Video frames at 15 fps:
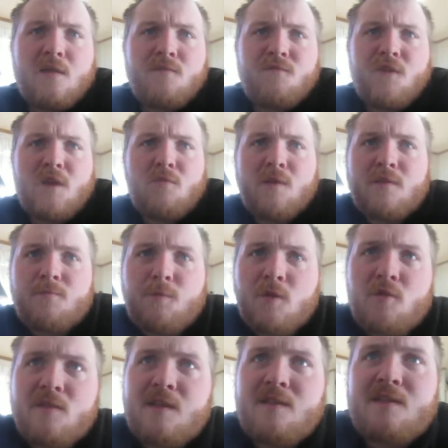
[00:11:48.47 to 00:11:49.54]
fitted with
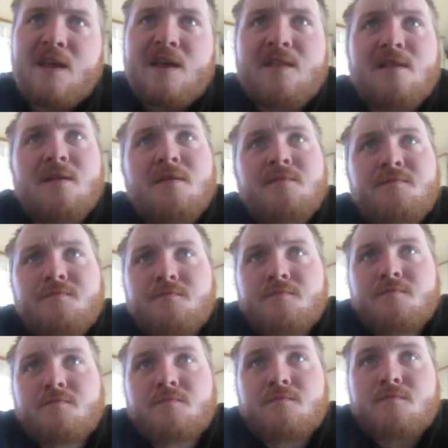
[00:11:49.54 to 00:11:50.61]
sprinklers, he said.
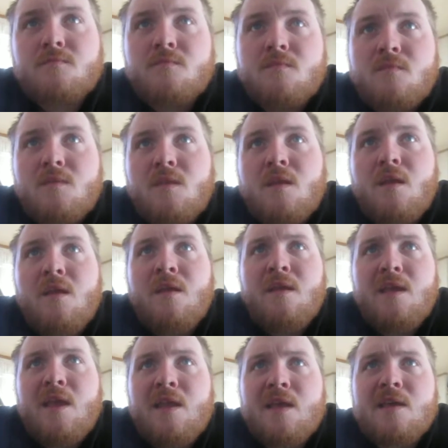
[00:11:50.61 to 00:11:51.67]

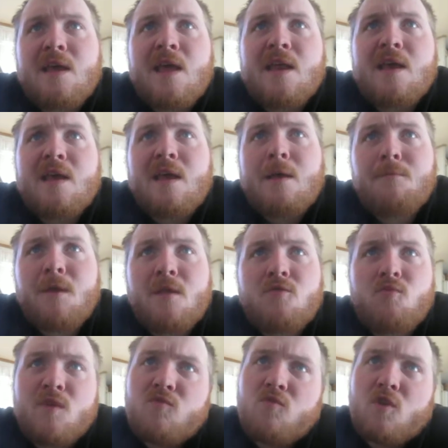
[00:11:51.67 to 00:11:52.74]
In Atlanta, a bill
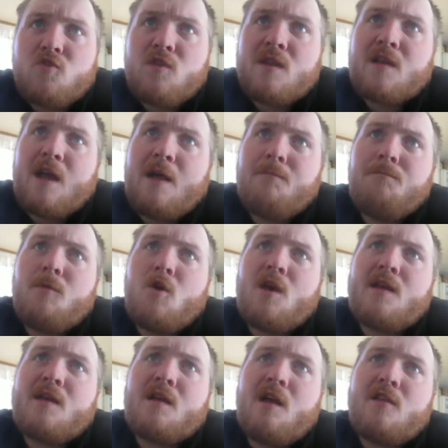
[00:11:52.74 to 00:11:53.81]
to restructure the Cobb
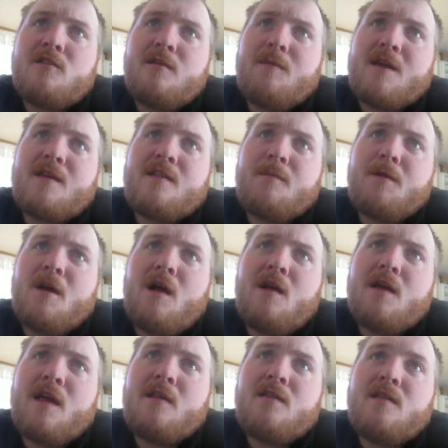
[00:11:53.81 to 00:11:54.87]
Marietta Coliseum Exhibit
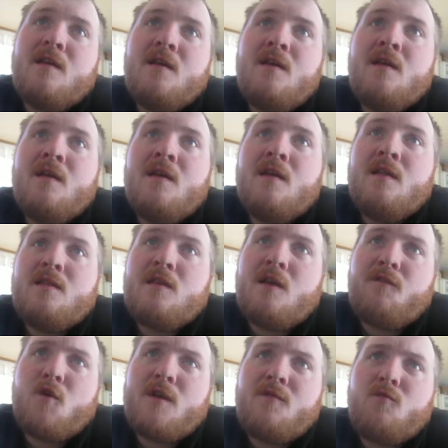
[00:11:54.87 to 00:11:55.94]
Hall has
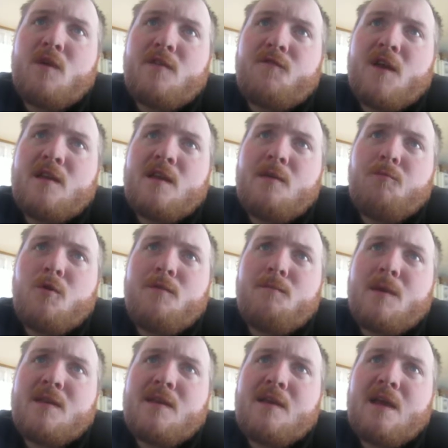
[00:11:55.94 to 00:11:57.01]
the 40 was finally approved
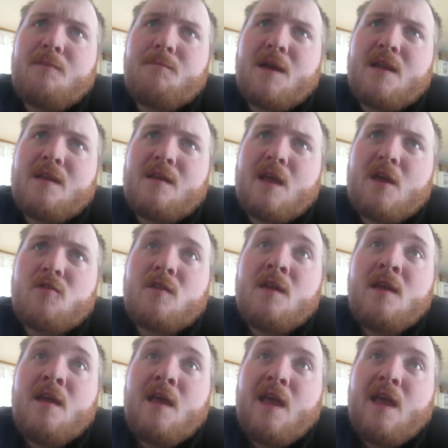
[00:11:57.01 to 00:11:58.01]
Monday by the House.